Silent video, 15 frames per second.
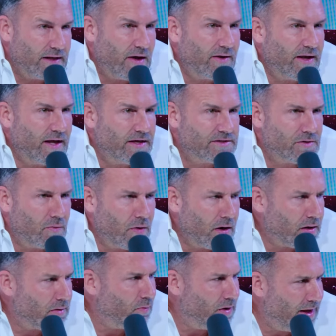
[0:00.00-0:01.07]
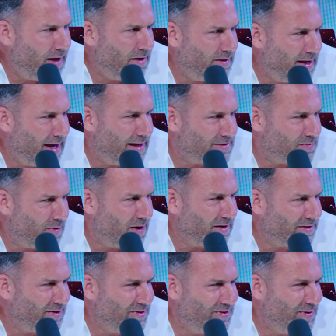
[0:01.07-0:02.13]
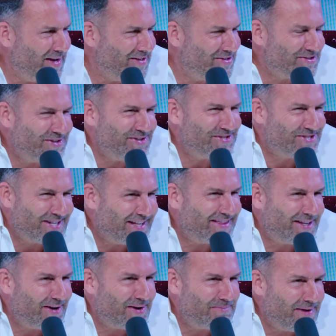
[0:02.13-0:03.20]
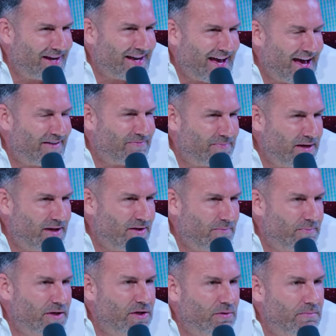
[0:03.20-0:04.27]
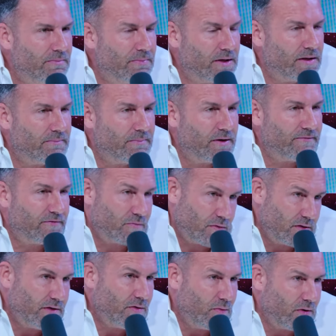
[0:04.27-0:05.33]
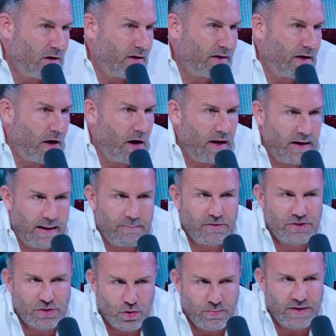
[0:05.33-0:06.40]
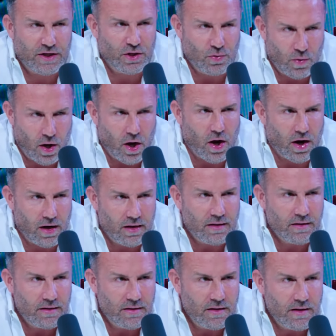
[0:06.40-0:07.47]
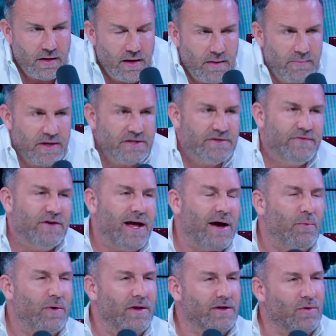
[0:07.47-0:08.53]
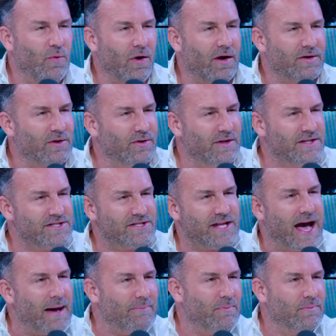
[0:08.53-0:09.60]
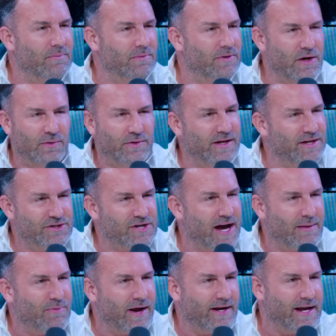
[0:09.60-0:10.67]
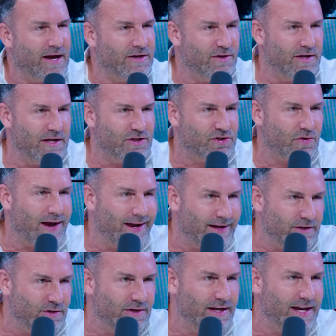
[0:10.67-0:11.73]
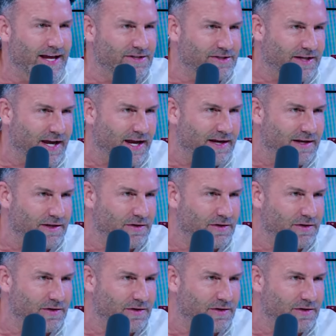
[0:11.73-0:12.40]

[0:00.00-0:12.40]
Now, again, is it work? Well, hell yeah, it's work, dude. You ain't just gonna sit there and make a half mil, but you but but if you're willing to work, and I'm assuming you are, because if you're not willing to work, dude, let's stop. You don't need a job right now. You need trained. You need educated.